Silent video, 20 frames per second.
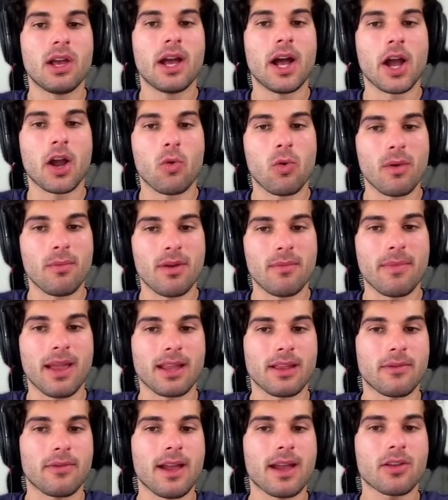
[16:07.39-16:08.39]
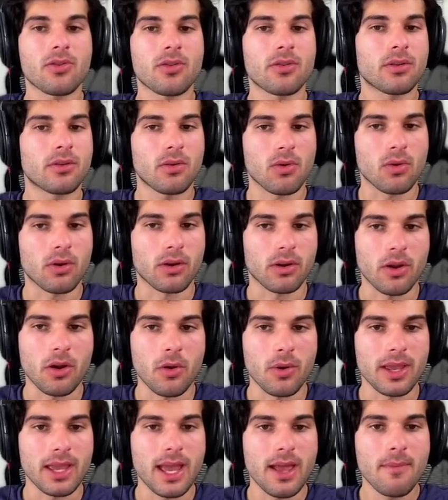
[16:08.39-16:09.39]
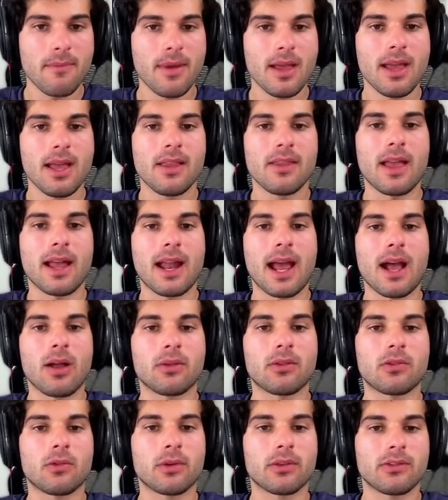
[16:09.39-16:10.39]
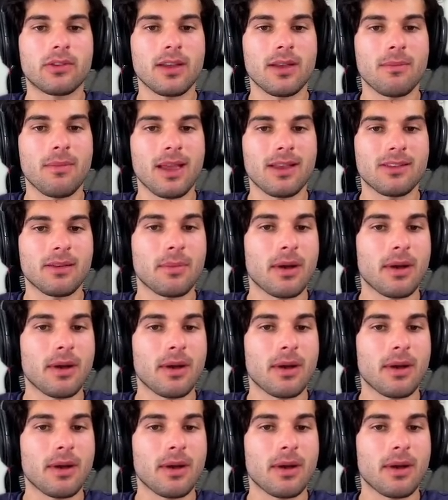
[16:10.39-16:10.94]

equipment manufacturer or an OEM. That outsourcing makes it